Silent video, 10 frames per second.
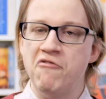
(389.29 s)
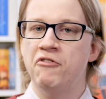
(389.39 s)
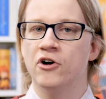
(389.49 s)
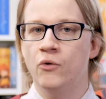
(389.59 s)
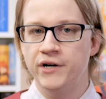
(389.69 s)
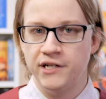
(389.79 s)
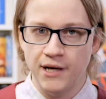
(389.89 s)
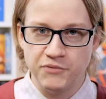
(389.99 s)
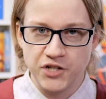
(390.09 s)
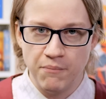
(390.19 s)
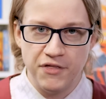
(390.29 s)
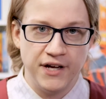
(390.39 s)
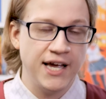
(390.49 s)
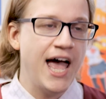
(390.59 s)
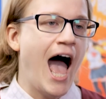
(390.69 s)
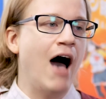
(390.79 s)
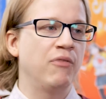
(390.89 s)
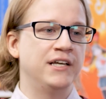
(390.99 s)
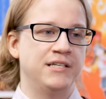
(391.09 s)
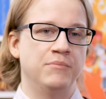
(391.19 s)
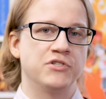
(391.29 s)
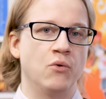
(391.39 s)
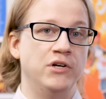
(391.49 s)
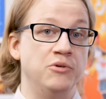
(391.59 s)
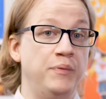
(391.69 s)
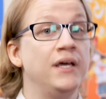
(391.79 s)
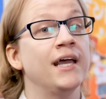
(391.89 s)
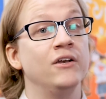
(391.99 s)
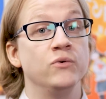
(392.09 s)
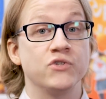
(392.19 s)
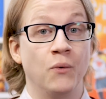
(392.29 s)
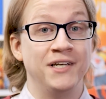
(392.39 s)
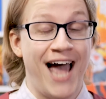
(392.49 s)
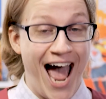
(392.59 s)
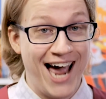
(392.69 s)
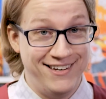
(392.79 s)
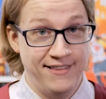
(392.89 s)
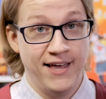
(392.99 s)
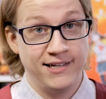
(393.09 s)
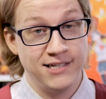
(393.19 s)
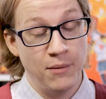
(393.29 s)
if they're going to dub something, how that dub is going to be, and who's going to act in that